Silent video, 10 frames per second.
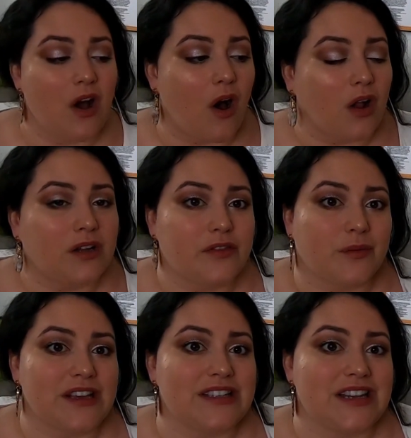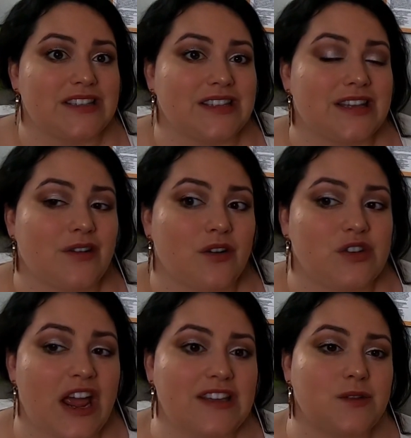All of the resonance is in her
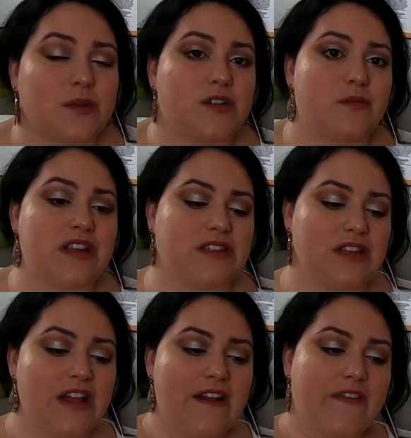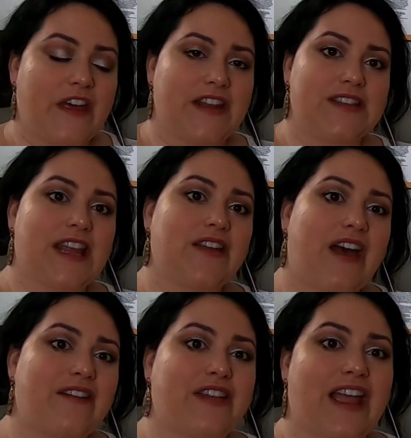chest, which means that instead of
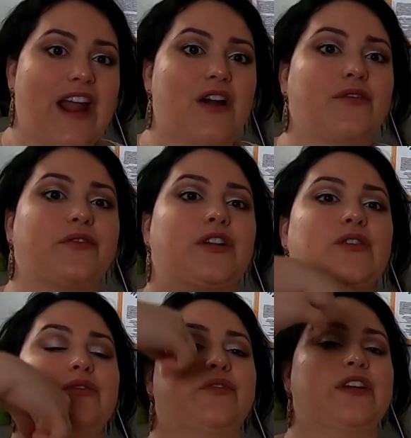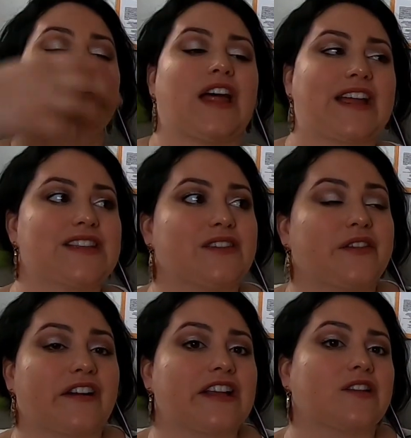having airflow feel like it's a
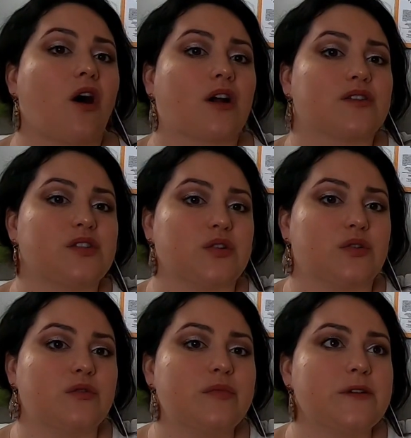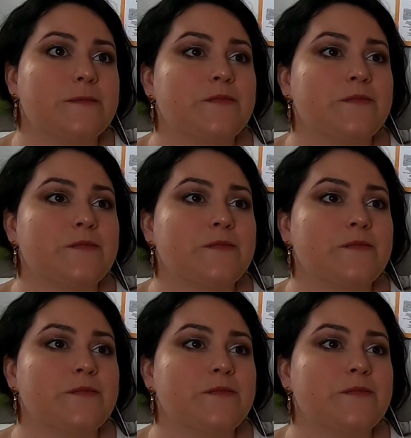very long tube,